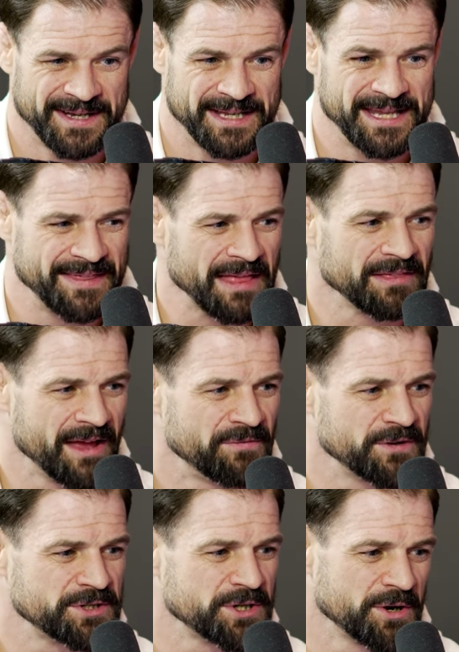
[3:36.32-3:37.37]
yeah, that life
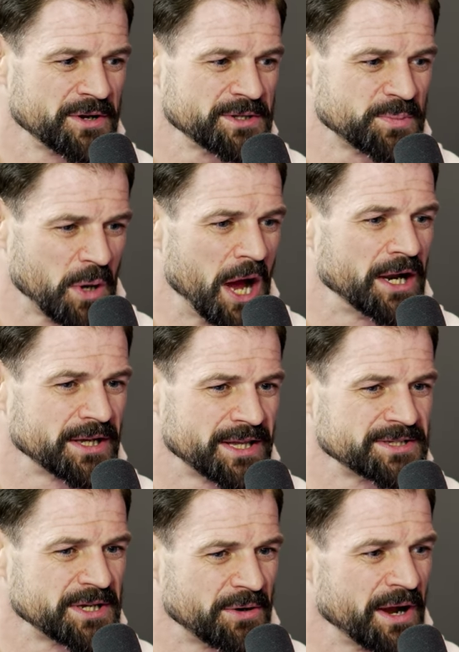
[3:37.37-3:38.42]
insurance product
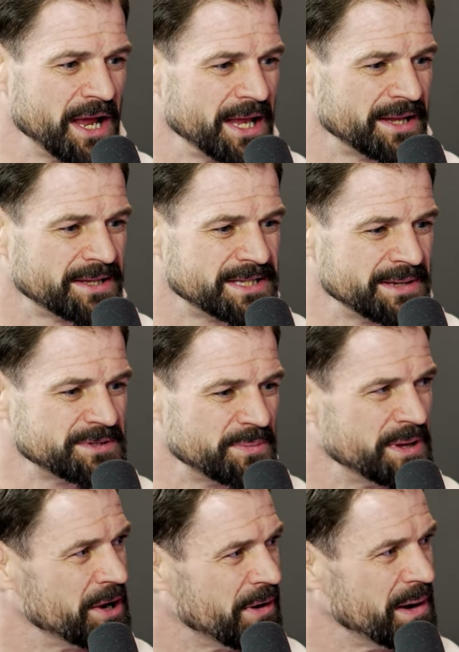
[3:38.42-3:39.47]
is a great, it seems to
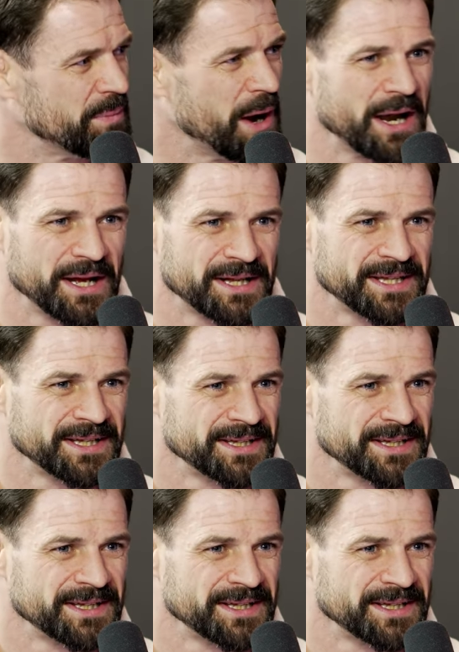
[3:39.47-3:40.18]
be a great product.